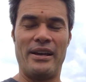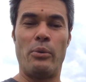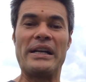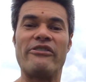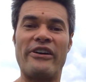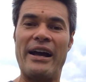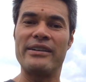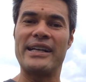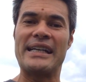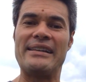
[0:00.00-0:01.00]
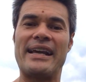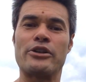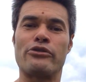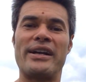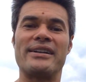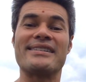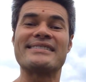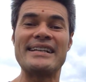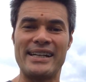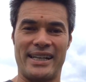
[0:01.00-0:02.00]
When he found it, he then created a
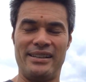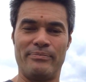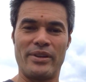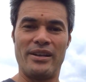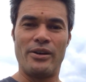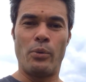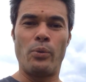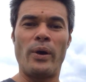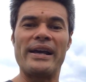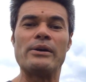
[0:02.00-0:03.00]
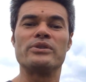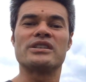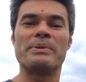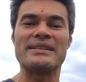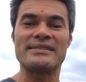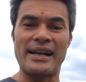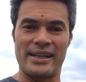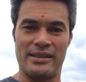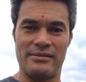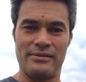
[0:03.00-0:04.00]
city where it was to be
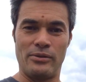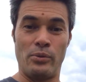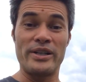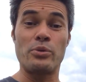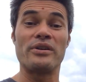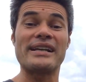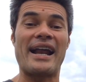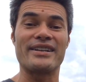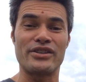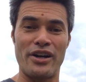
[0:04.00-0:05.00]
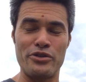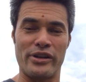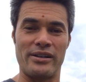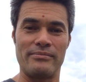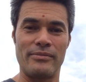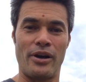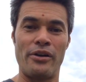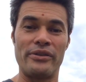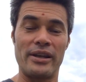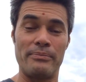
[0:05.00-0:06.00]
studied, which was Alexandria
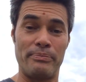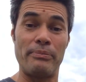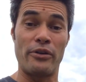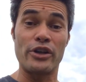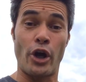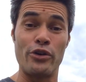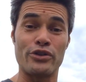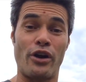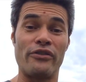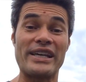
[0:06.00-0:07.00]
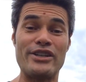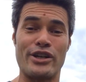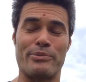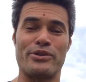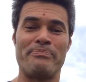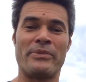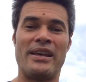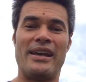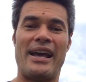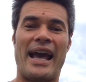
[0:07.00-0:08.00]
on the coast of Egypt.
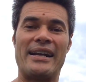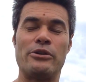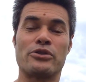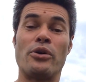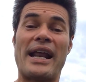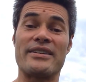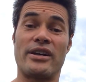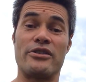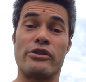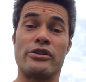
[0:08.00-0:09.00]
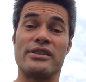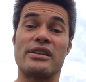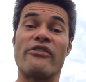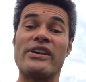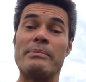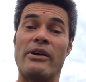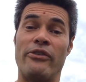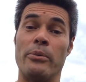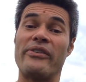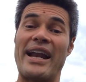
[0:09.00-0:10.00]
And it was called Alexandria because it's a female form of